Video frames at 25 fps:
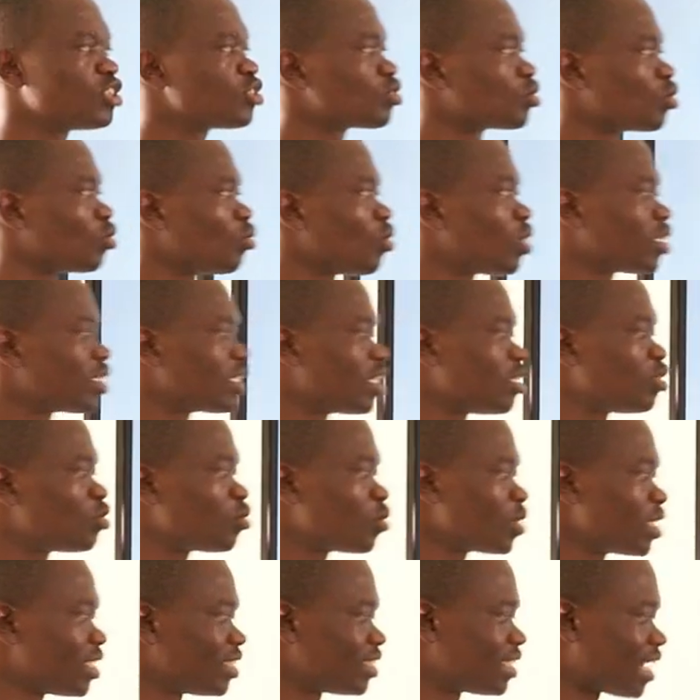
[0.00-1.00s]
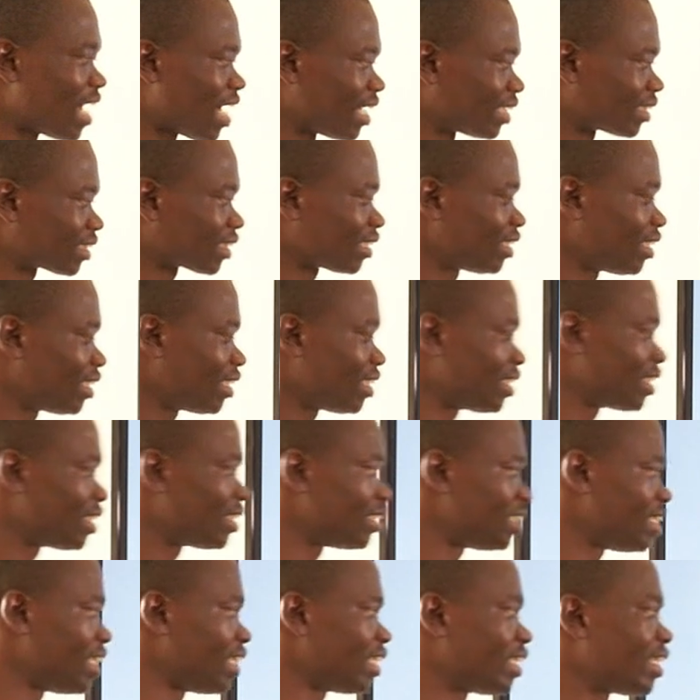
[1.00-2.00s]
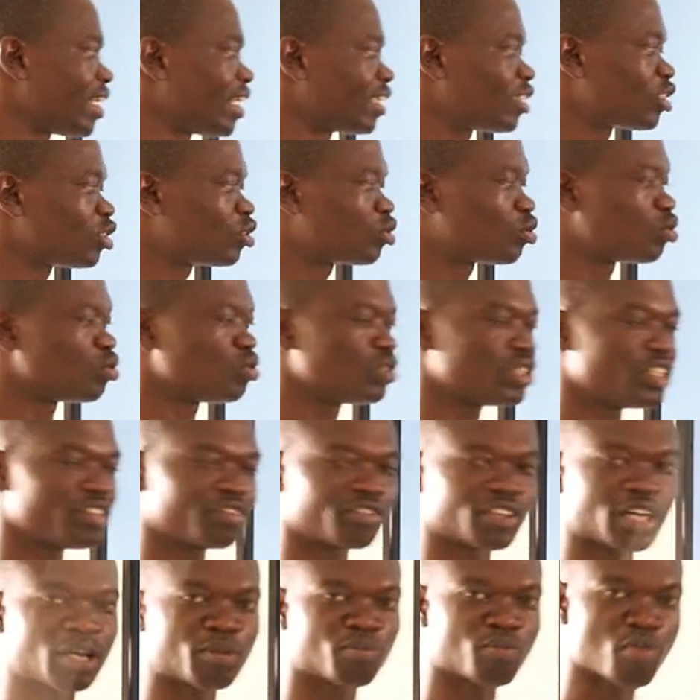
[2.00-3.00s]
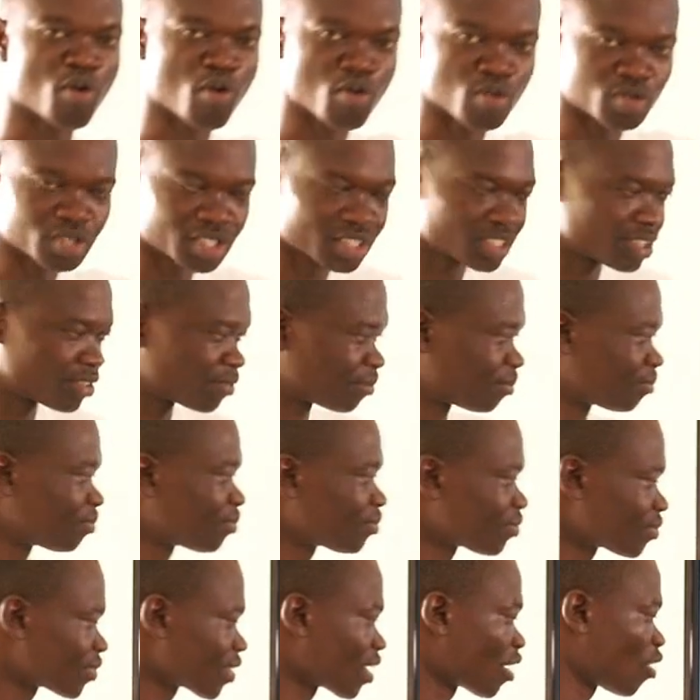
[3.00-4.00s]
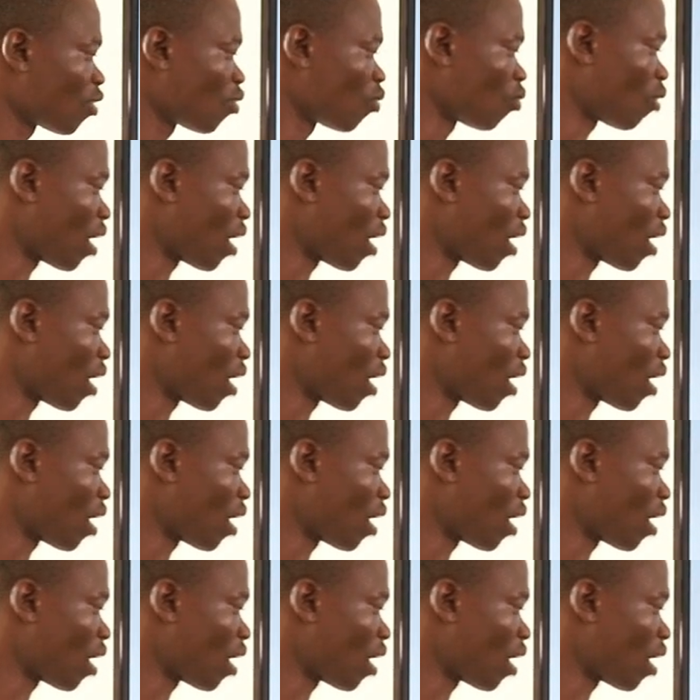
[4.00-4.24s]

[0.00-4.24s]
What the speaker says: So what they do is that they get two different bowls.